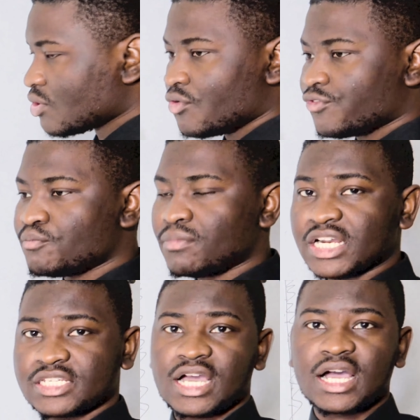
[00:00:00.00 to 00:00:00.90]
of
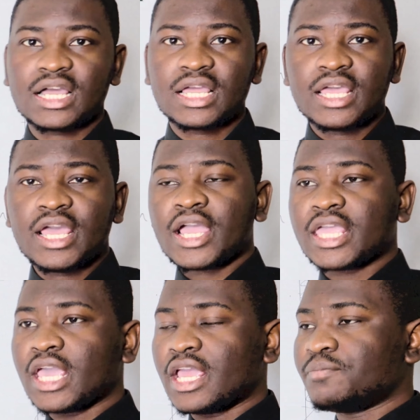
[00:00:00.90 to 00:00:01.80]
matter
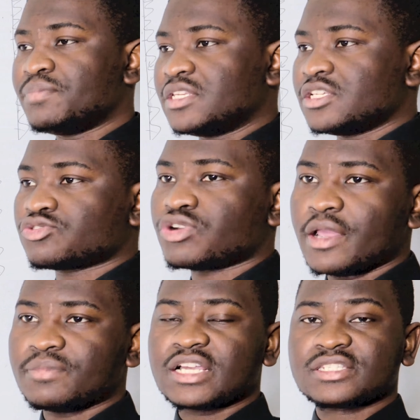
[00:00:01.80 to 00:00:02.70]
can be
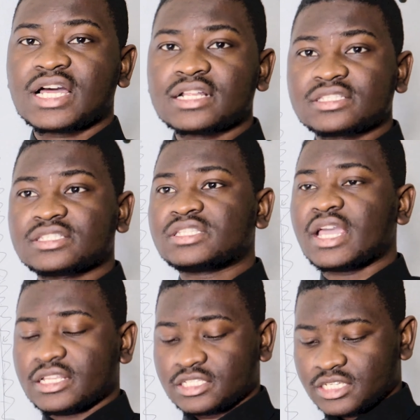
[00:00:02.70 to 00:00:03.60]
described as that
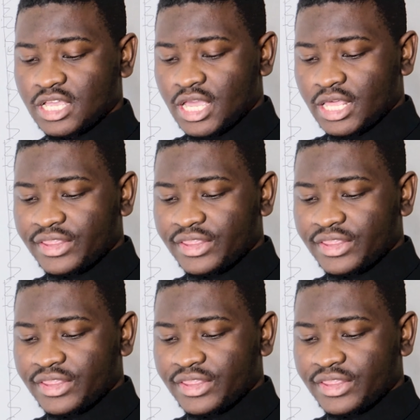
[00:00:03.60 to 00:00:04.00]
state